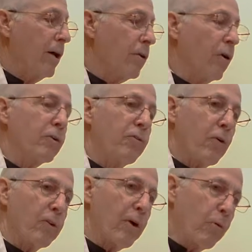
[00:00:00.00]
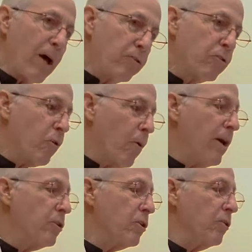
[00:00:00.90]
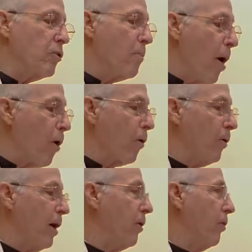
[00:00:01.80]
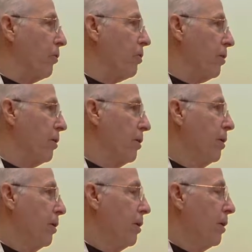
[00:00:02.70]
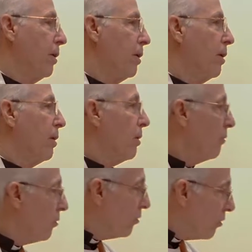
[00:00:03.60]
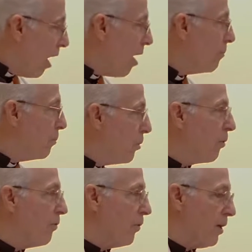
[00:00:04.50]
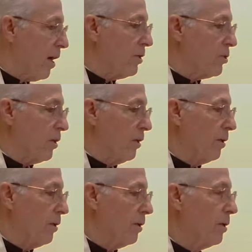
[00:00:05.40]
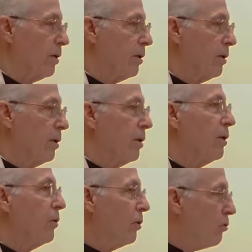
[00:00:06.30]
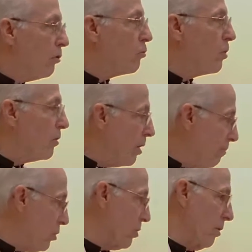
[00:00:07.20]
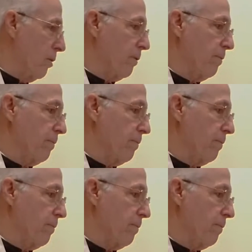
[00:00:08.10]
and looked for their restoration to moral health. This is not purification. This is redemption.